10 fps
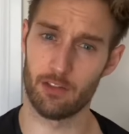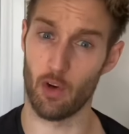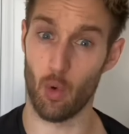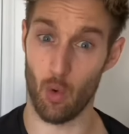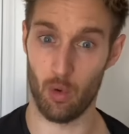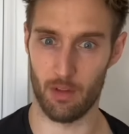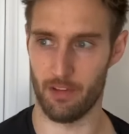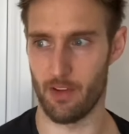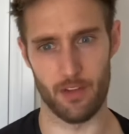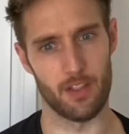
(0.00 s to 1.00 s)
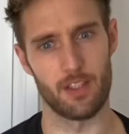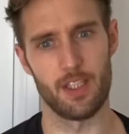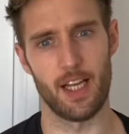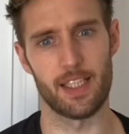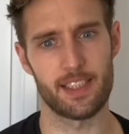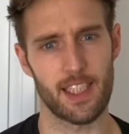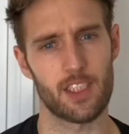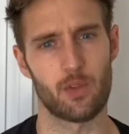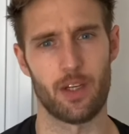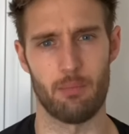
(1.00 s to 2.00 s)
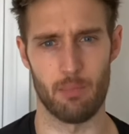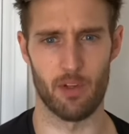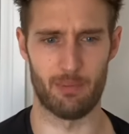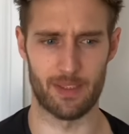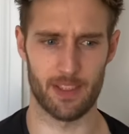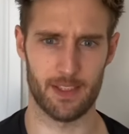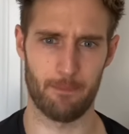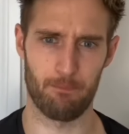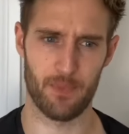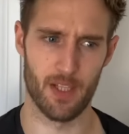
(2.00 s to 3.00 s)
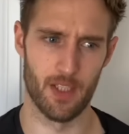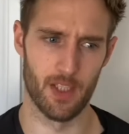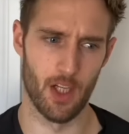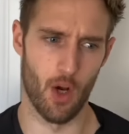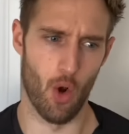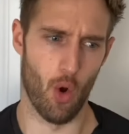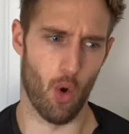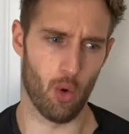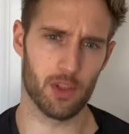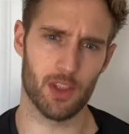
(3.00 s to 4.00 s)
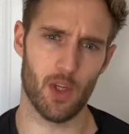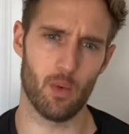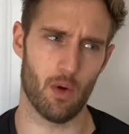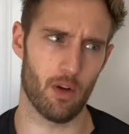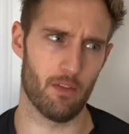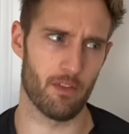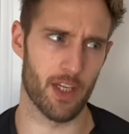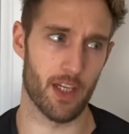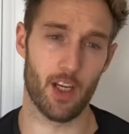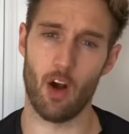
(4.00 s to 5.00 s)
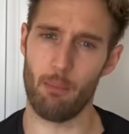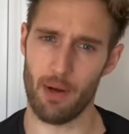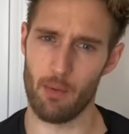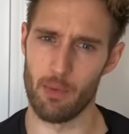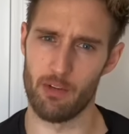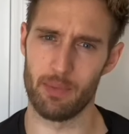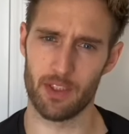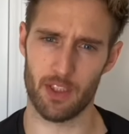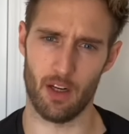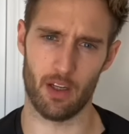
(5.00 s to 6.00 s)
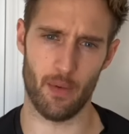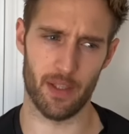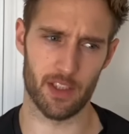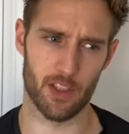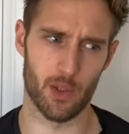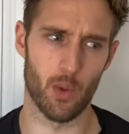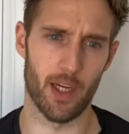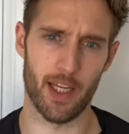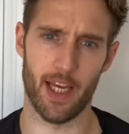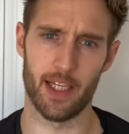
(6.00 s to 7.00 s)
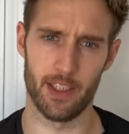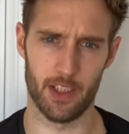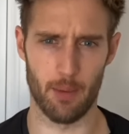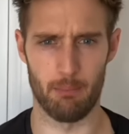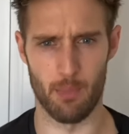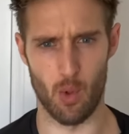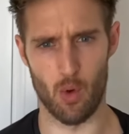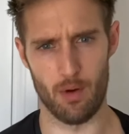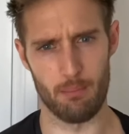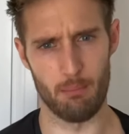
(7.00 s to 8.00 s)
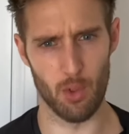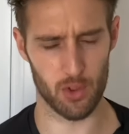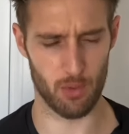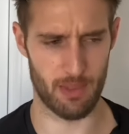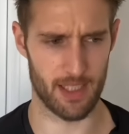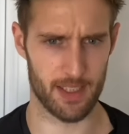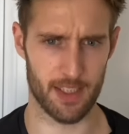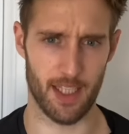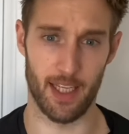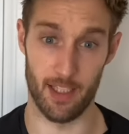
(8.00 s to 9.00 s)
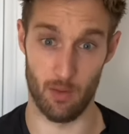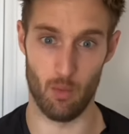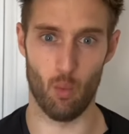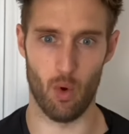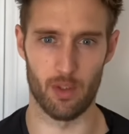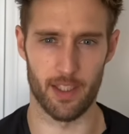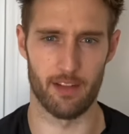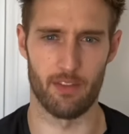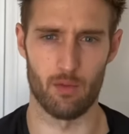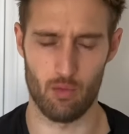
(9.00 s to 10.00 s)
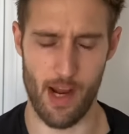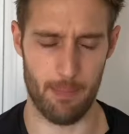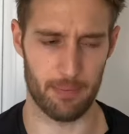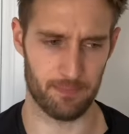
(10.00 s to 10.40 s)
for all of the other accessory movements. Also, the compound movements are going to engage more muscle mass in one given rep,